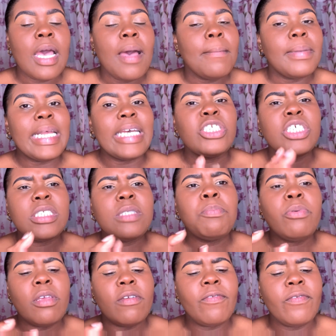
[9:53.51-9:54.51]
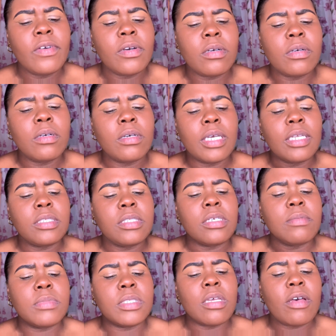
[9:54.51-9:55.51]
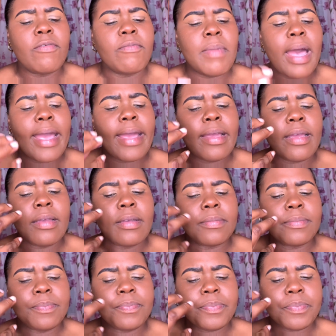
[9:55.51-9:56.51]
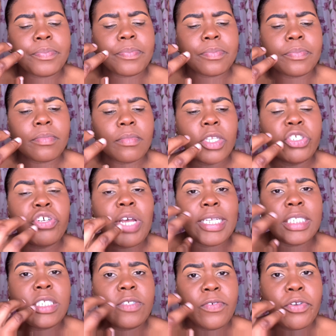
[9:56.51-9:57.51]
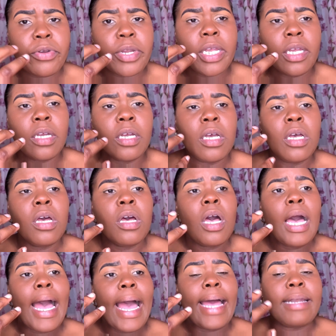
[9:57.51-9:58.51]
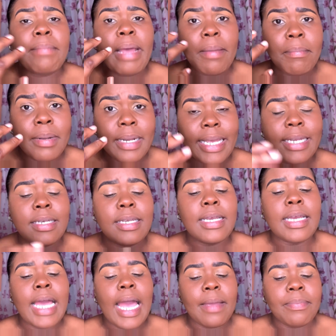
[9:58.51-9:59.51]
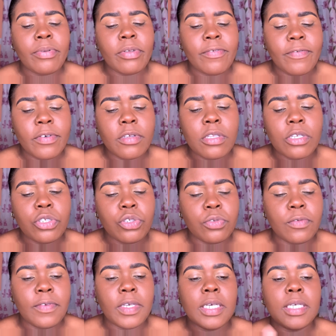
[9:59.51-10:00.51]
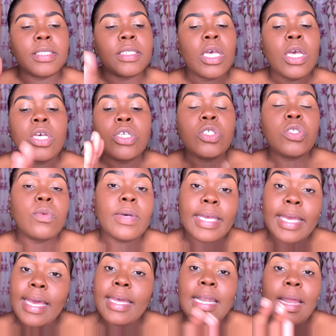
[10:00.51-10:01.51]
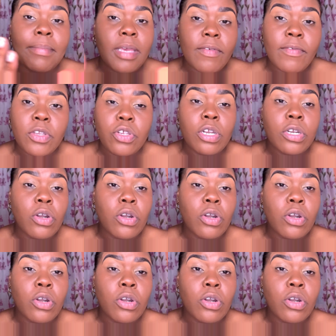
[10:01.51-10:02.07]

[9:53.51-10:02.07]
But I just prefer, in terms of my transferring and my blending, I prefer the Juvia's. So again, I'm giving you an